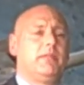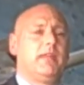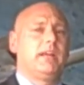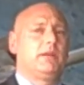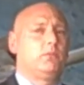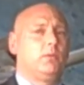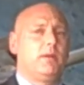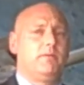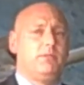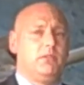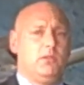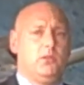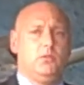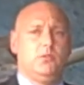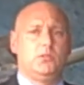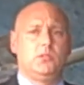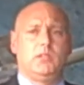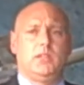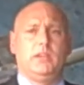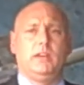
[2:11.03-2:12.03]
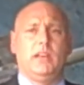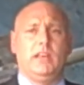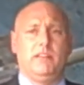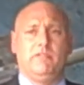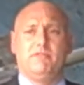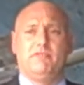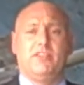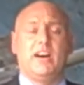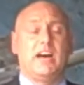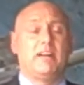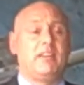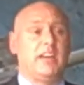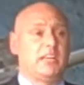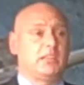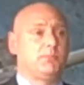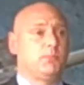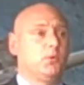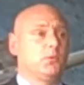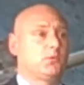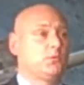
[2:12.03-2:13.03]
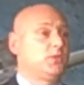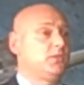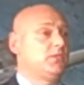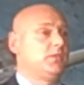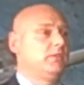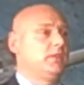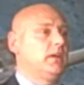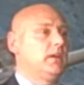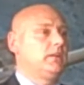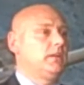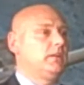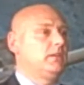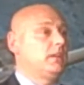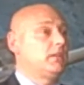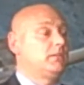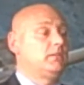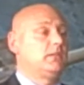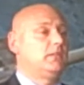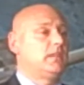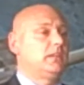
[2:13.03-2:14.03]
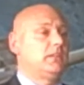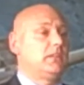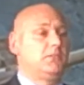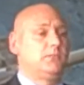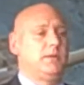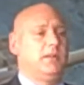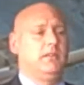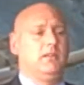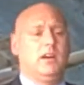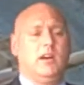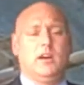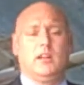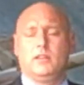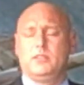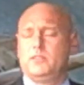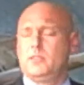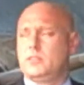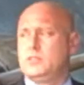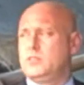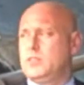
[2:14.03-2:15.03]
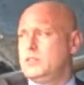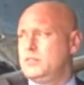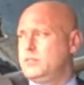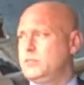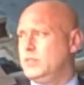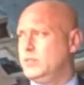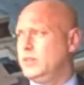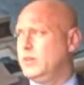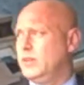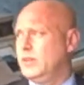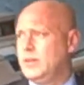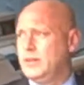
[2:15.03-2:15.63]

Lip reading: that we've used in five exports with CV90 that has been highly successful.